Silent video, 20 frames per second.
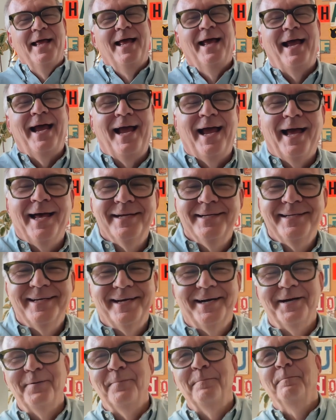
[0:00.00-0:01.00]
And
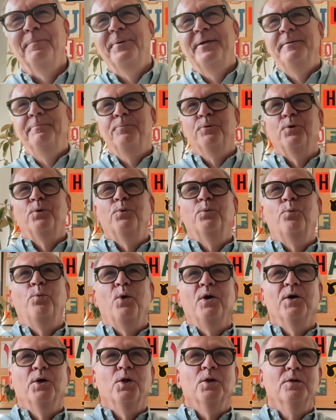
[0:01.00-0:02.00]
people
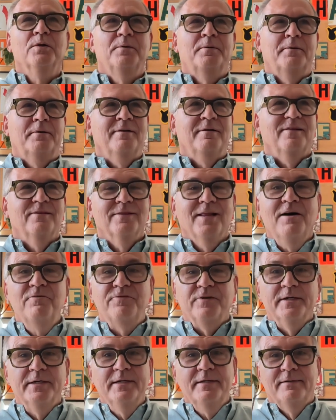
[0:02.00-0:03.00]
will love
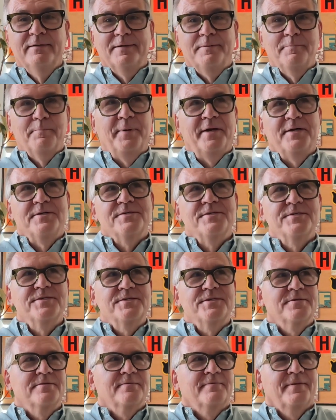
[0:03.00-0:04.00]
it
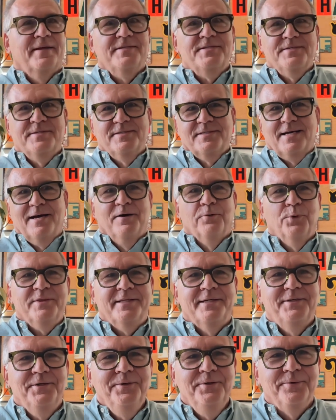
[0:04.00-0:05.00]
because that's kind of what they
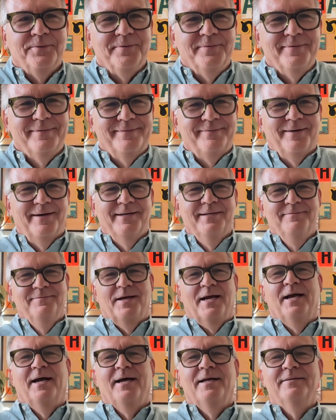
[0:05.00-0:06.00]
do, right?
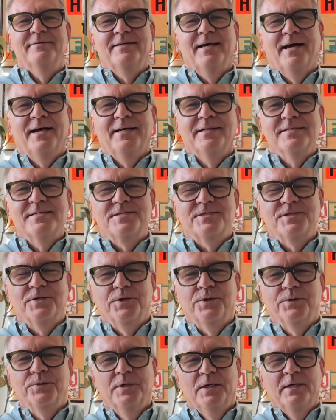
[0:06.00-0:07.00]
And
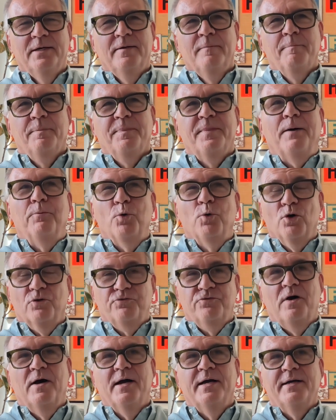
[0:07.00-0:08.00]
so that worked
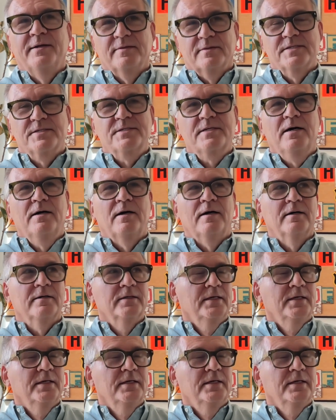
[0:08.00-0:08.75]
fine at the start.